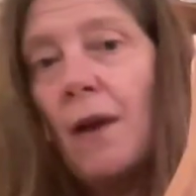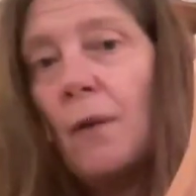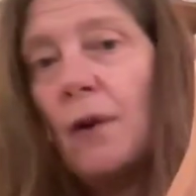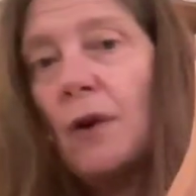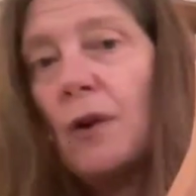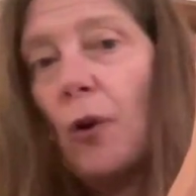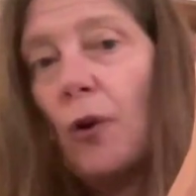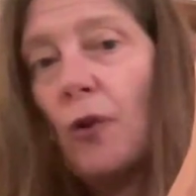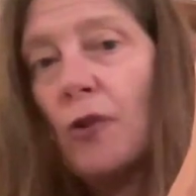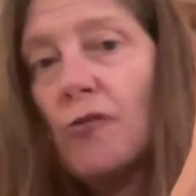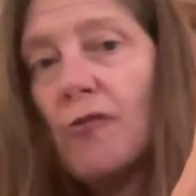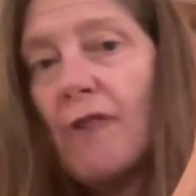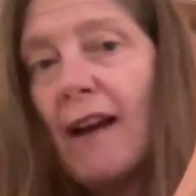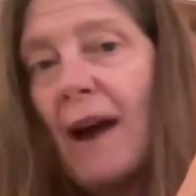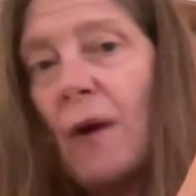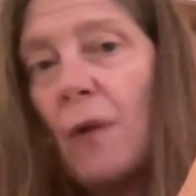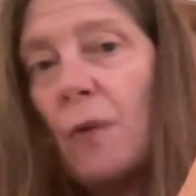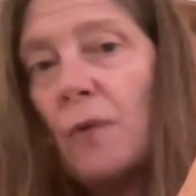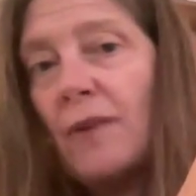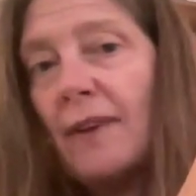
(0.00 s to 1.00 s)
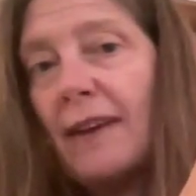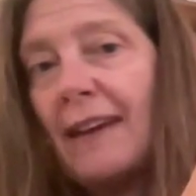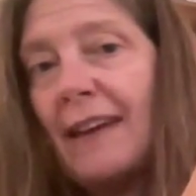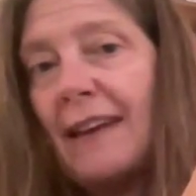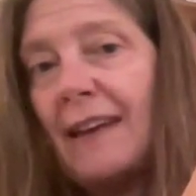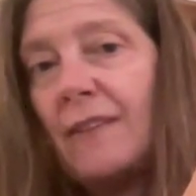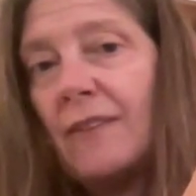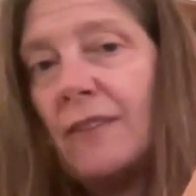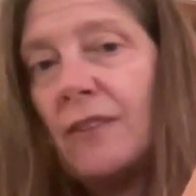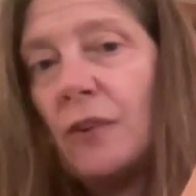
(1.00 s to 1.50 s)
We've got
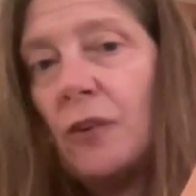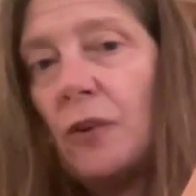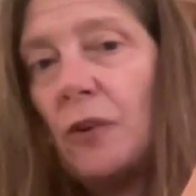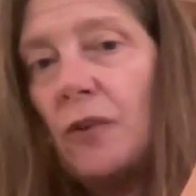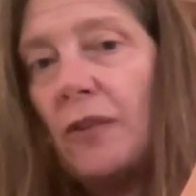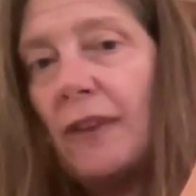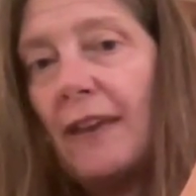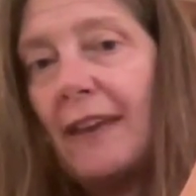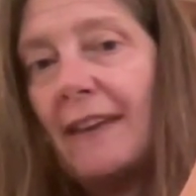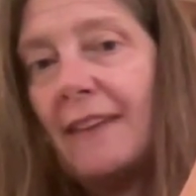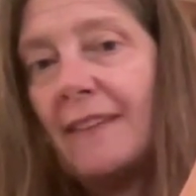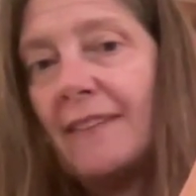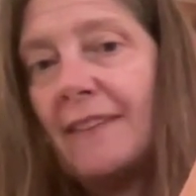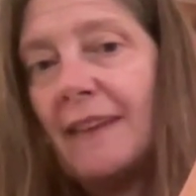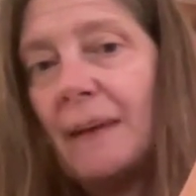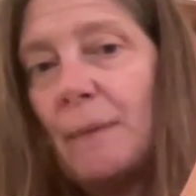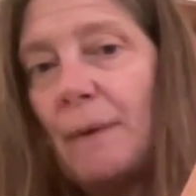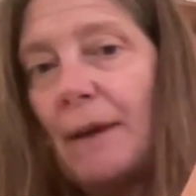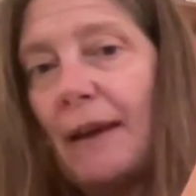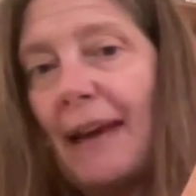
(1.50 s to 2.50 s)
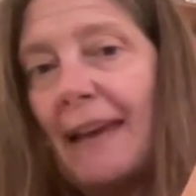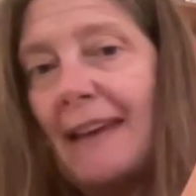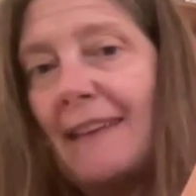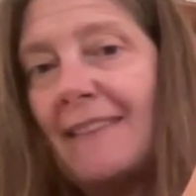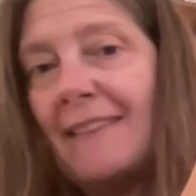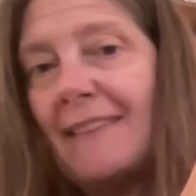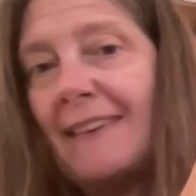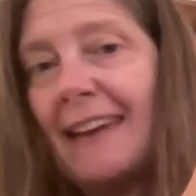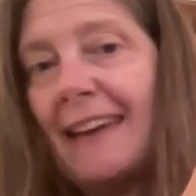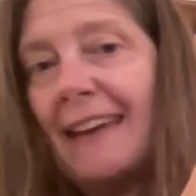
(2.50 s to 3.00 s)
grounding, soothing,
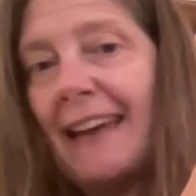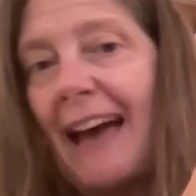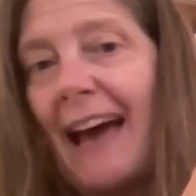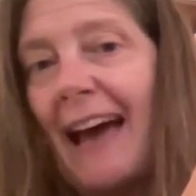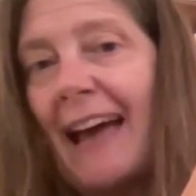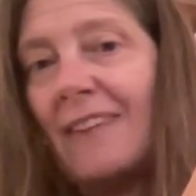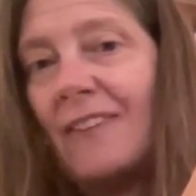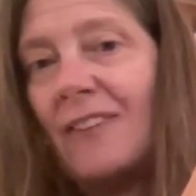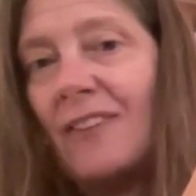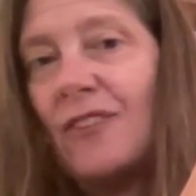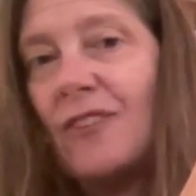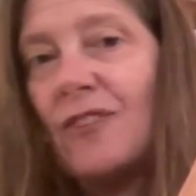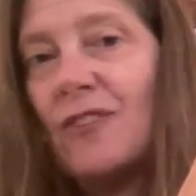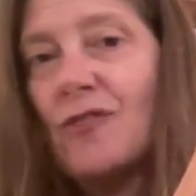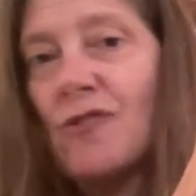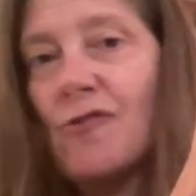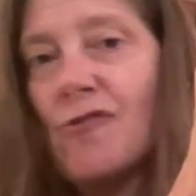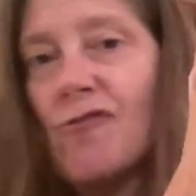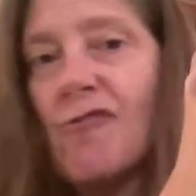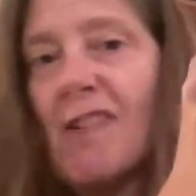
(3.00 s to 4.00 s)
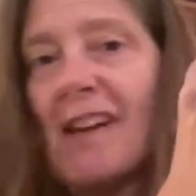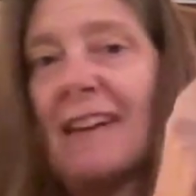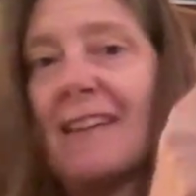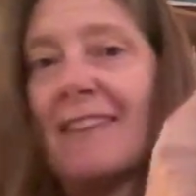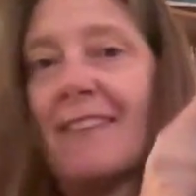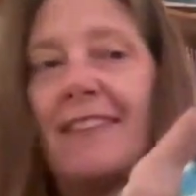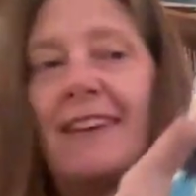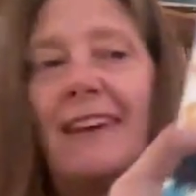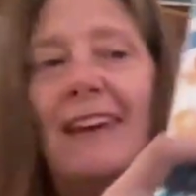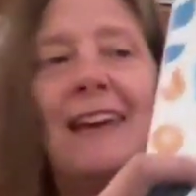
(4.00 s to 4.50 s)
stimulating, and
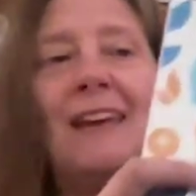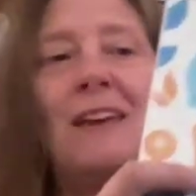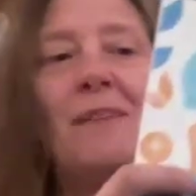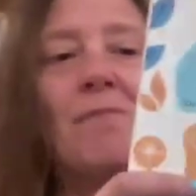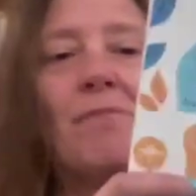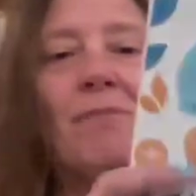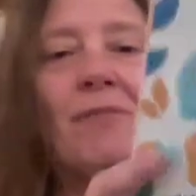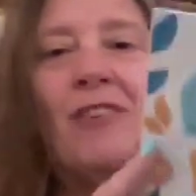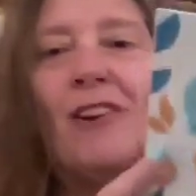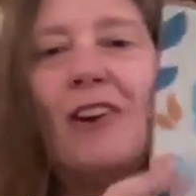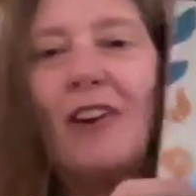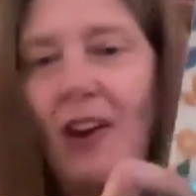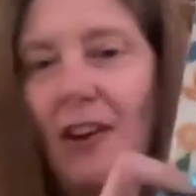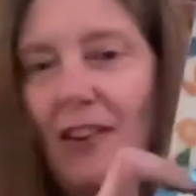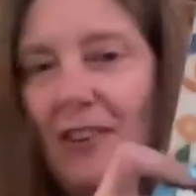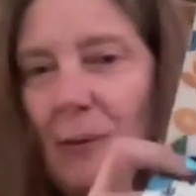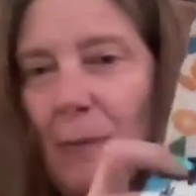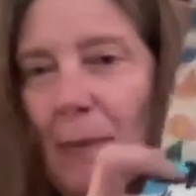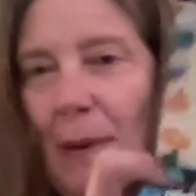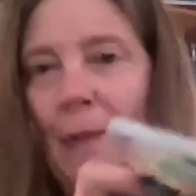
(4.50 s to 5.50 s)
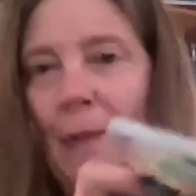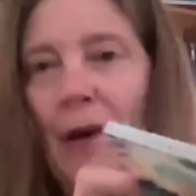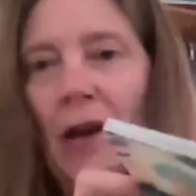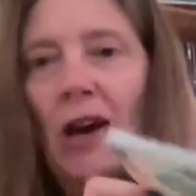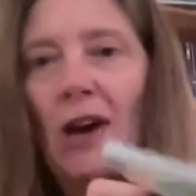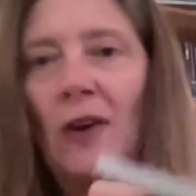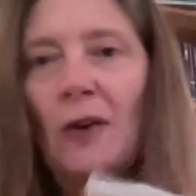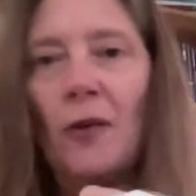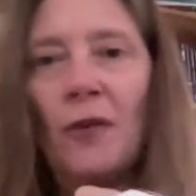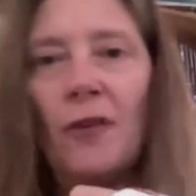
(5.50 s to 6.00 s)
strengthening. So I know it's
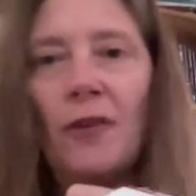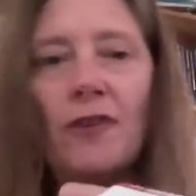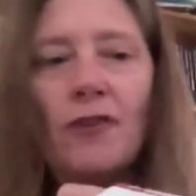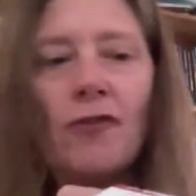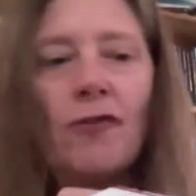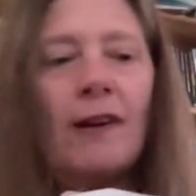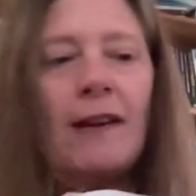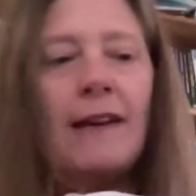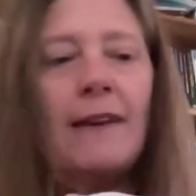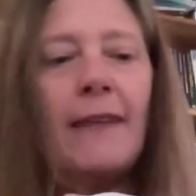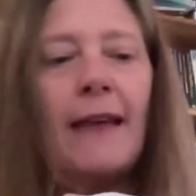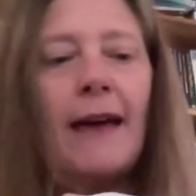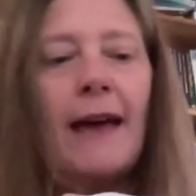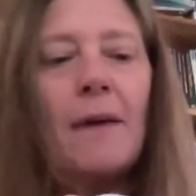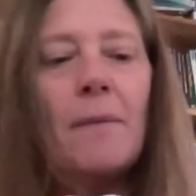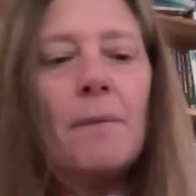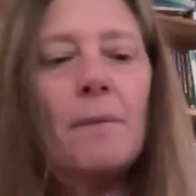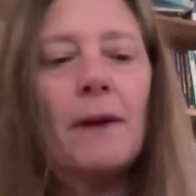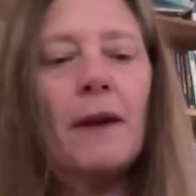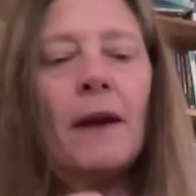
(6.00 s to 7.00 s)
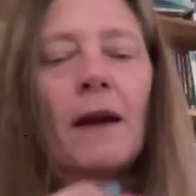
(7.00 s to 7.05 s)
blurred on the screen there.